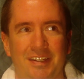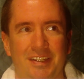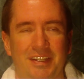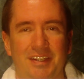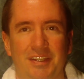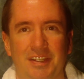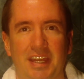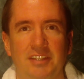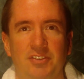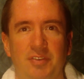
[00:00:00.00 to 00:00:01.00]
uh, the
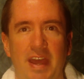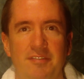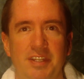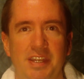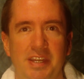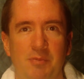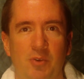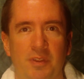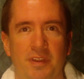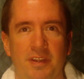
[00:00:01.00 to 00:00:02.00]
gates of heaven any
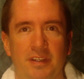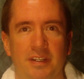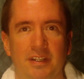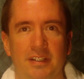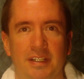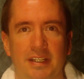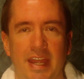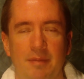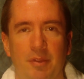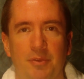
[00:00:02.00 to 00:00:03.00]
more than a
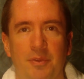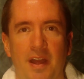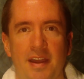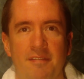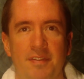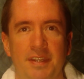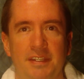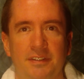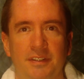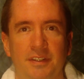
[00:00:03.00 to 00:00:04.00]
camel through the eye of the
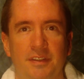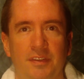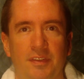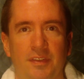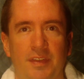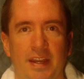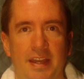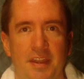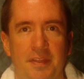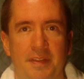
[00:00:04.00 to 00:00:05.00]
needle and
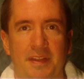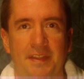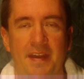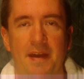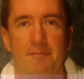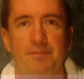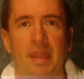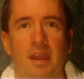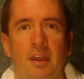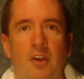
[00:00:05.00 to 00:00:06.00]
that kind of thing like that.
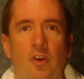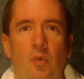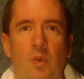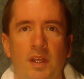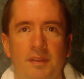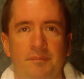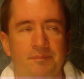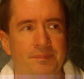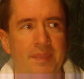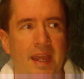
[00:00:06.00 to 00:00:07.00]
Well,
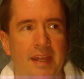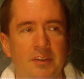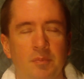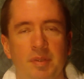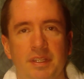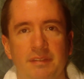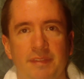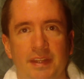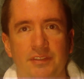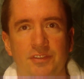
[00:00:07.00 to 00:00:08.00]
I don't believe
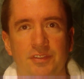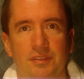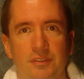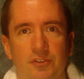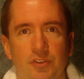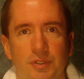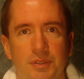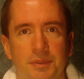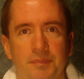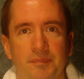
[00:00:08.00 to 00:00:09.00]
that's
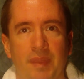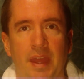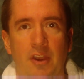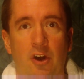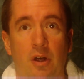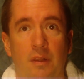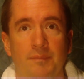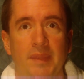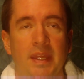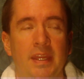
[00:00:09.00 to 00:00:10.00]
true at all.
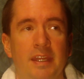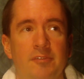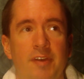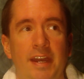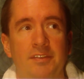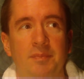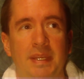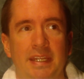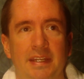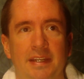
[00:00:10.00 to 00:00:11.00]
In fact,
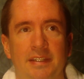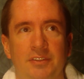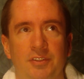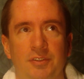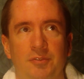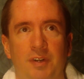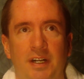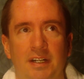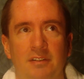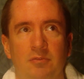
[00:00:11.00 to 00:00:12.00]
many kinds of
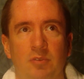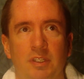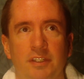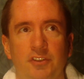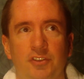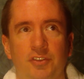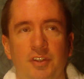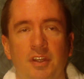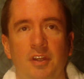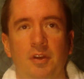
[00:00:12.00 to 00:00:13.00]
uh,
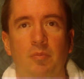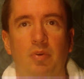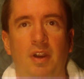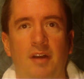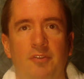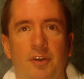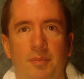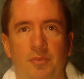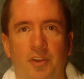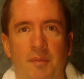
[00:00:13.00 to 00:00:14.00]
religious
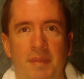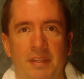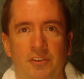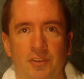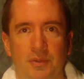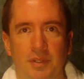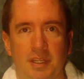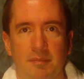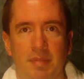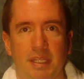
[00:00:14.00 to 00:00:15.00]
proverbs are meant to
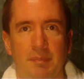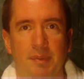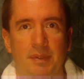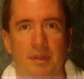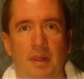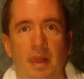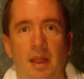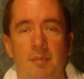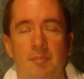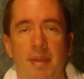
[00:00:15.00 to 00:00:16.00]
keep people
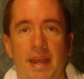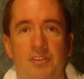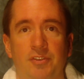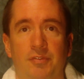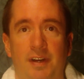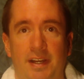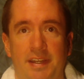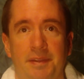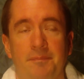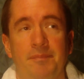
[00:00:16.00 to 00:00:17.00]

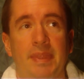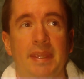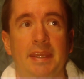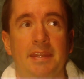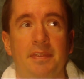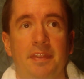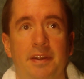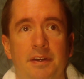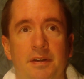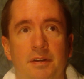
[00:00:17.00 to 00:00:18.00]
pacified in
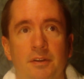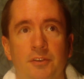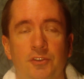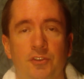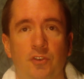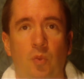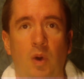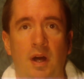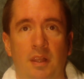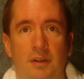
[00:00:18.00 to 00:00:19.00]
their
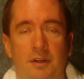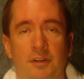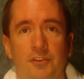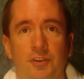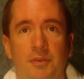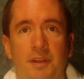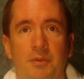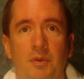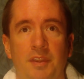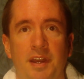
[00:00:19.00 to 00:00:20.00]
squalor so they
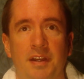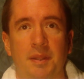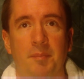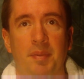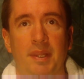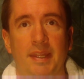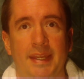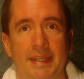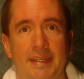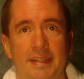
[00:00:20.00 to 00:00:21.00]
will not
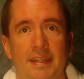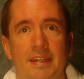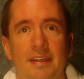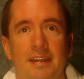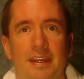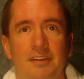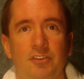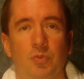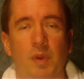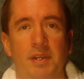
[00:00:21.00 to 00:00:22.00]
complain and
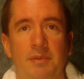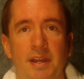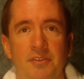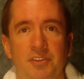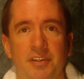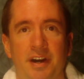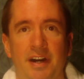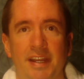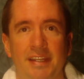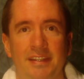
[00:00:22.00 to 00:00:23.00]
just wait around to
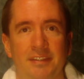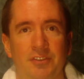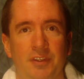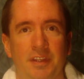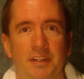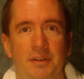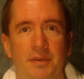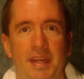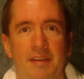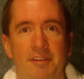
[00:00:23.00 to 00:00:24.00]
die so they can
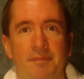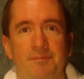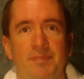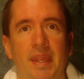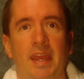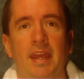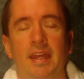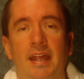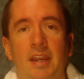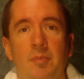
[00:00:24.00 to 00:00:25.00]
go to heaven.
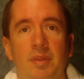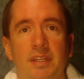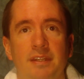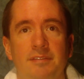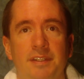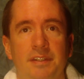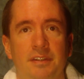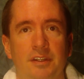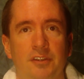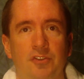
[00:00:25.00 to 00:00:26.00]
I don't believe
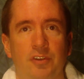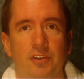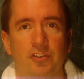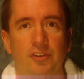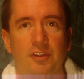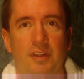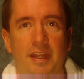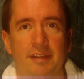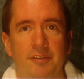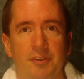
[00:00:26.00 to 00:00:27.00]
in a traditional
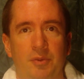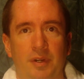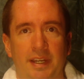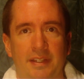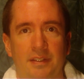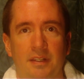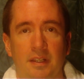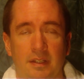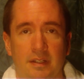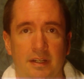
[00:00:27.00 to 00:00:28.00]
heaven or hell
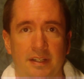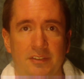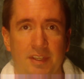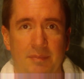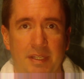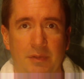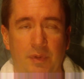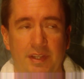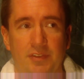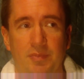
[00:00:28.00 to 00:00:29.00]
concept,
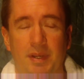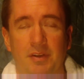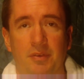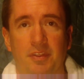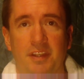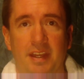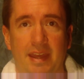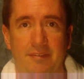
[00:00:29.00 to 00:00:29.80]
anyways. But I don't think